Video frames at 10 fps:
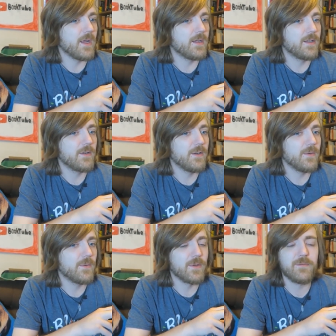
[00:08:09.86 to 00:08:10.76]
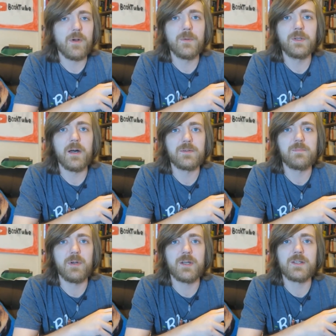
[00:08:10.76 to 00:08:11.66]
like, all of Roald
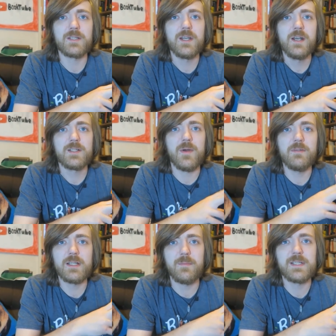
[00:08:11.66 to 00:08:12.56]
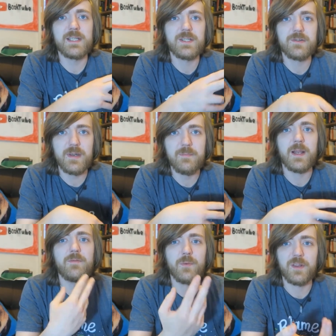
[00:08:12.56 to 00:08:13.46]
Dahl's books, so every time I see a
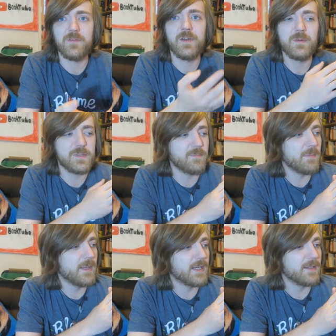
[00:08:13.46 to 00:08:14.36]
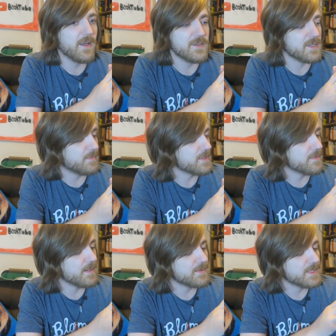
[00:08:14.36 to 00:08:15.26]
screenplay for one of the films, I've been picking those up
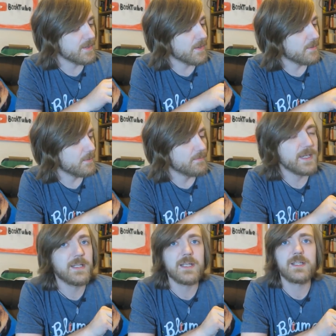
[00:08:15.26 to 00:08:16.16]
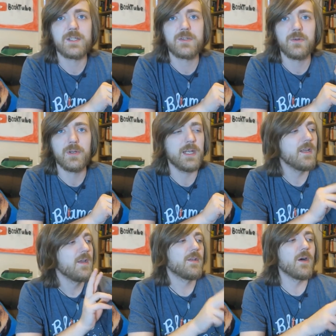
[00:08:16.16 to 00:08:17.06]
as well. So I will read this
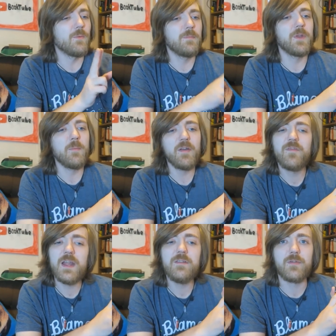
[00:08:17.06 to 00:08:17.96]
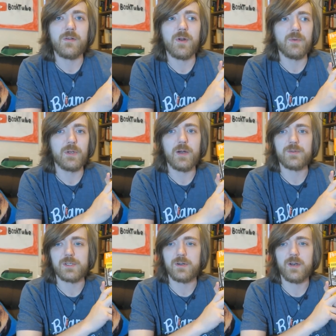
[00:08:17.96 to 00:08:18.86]
shortly. Not my favourite Roald
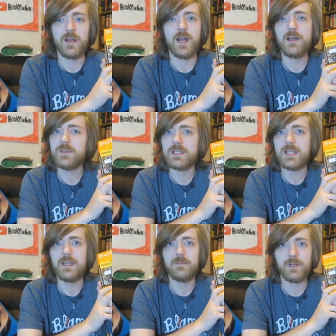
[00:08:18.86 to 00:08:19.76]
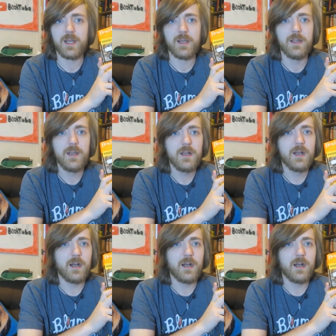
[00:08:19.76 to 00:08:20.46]
Dahl story, I have to say, but